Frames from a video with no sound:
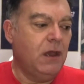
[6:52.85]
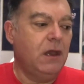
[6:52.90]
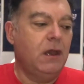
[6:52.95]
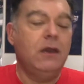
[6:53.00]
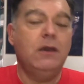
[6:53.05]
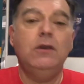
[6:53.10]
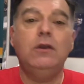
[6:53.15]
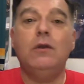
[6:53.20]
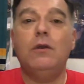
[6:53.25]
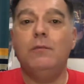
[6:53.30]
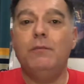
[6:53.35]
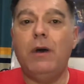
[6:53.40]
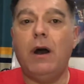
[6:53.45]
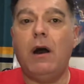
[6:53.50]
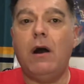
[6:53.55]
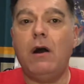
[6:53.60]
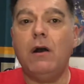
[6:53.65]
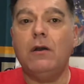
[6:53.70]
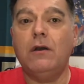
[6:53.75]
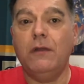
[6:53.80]
You can
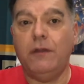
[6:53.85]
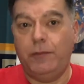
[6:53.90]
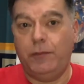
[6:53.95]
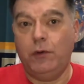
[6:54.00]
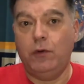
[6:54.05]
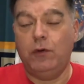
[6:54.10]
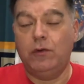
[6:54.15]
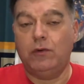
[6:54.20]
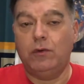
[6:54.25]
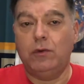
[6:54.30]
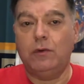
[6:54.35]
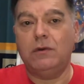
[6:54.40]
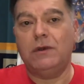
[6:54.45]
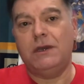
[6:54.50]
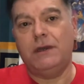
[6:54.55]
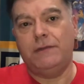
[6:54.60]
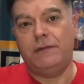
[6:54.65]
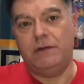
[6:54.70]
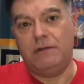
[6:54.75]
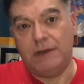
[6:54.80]
park at the boardwalk
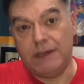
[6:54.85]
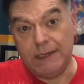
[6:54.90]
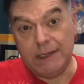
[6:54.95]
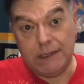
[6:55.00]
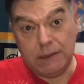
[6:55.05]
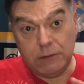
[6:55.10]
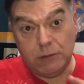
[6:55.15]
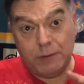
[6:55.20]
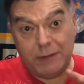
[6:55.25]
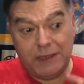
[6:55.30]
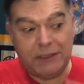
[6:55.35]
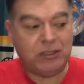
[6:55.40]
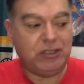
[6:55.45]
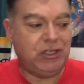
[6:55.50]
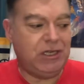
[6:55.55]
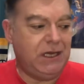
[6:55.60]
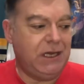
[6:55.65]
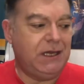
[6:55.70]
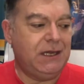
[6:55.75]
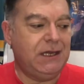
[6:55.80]
if you're a little bit
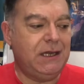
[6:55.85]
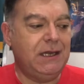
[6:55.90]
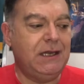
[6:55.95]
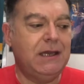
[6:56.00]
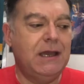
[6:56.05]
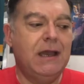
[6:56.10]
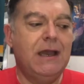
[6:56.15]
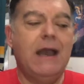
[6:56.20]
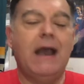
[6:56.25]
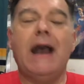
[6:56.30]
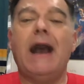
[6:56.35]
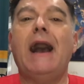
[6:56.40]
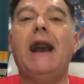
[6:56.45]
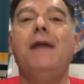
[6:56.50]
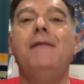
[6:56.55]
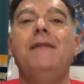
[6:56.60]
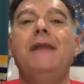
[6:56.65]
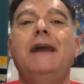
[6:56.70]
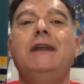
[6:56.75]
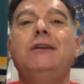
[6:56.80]
cheeky,
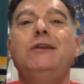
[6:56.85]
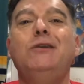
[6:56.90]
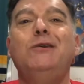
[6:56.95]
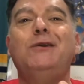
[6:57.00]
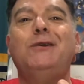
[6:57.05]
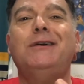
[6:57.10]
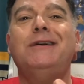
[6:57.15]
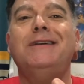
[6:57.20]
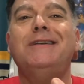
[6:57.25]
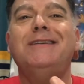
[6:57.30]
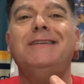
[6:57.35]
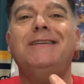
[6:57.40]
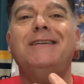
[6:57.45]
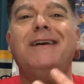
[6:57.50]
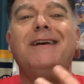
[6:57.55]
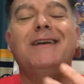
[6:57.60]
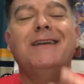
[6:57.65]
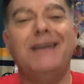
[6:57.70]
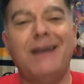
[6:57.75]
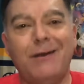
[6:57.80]
and then you can
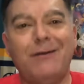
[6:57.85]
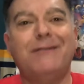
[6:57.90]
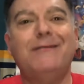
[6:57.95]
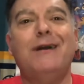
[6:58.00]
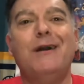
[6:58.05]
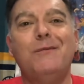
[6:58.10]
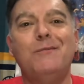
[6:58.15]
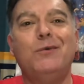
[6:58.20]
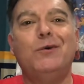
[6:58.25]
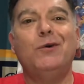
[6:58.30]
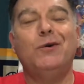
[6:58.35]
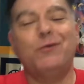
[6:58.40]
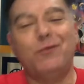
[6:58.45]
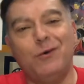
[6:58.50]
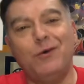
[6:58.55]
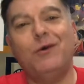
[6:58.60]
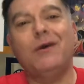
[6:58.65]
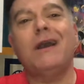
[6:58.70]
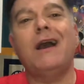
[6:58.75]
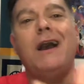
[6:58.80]
go around
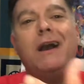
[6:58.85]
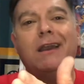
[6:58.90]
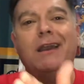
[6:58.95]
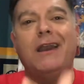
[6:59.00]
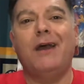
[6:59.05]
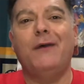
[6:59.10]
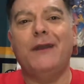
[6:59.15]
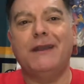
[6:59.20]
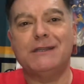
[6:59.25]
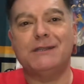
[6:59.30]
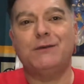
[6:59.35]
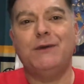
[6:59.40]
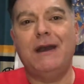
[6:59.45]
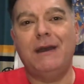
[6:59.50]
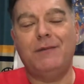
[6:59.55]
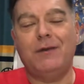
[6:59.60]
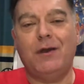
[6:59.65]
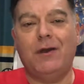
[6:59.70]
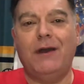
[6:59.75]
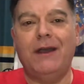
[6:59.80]
boardwalk and go into
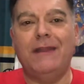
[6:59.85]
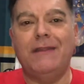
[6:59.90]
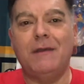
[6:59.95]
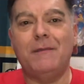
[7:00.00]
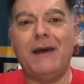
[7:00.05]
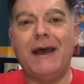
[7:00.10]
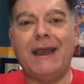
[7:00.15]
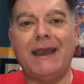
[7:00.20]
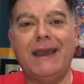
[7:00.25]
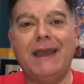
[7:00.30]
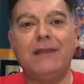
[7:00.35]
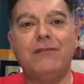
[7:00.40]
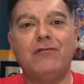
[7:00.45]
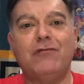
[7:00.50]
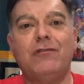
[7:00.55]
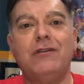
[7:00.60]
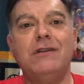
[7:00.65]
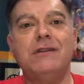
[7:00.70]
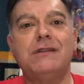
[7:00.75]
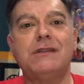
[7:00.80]
Epcot in the back
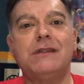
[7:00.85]
entrance,